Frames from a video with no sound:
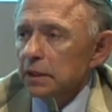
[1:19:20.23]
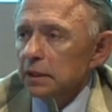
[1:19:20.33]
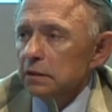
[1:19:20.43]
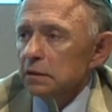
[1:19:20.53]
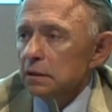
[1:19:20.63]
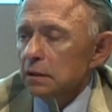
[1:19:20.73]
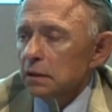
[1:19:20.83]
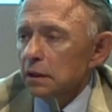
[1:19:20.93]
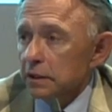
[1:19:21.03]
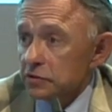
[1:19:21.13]
in
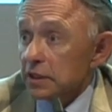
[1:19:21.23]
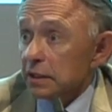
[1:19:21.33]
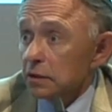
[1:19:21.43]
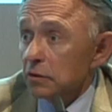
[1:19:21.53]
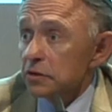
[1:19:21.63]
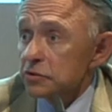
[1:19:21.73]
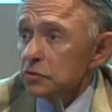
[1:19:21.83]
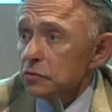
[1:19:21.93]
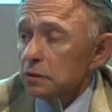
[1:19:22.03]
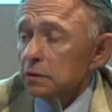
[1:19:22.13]
uh, secondary
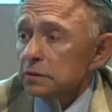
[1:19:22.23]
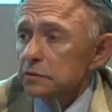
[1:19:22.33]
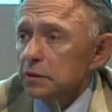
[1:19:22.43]
school.